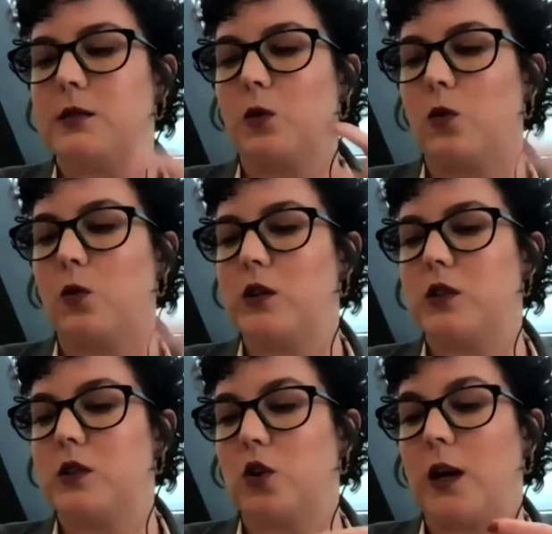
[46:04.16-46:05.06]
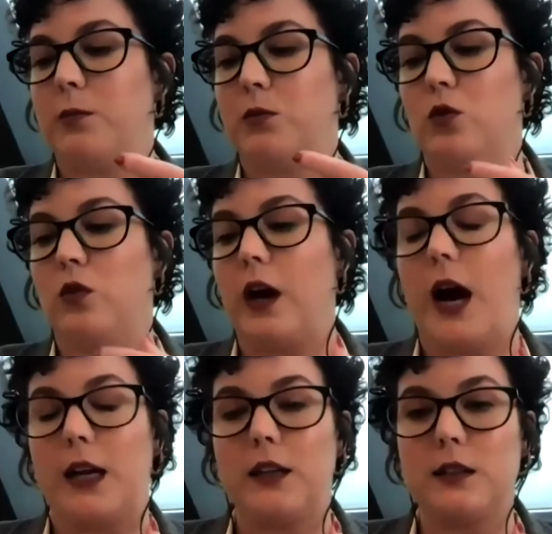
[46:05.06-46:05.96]
questions came through that
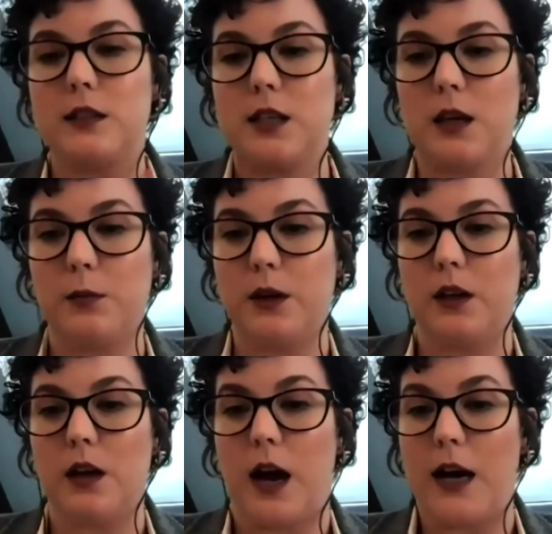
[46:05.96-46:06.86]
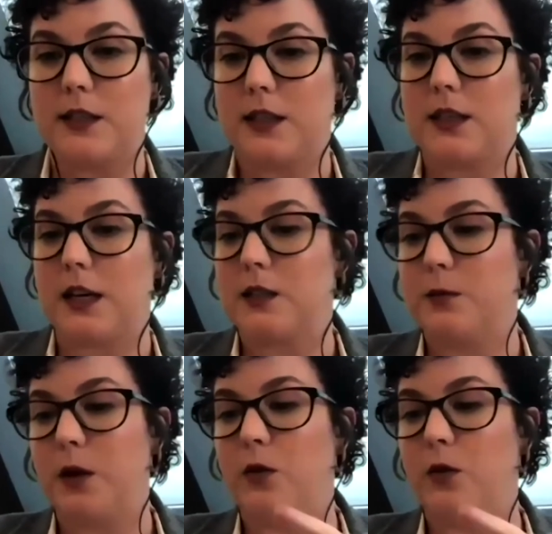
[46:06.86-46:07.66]
I didn't see, but Isaac texted me.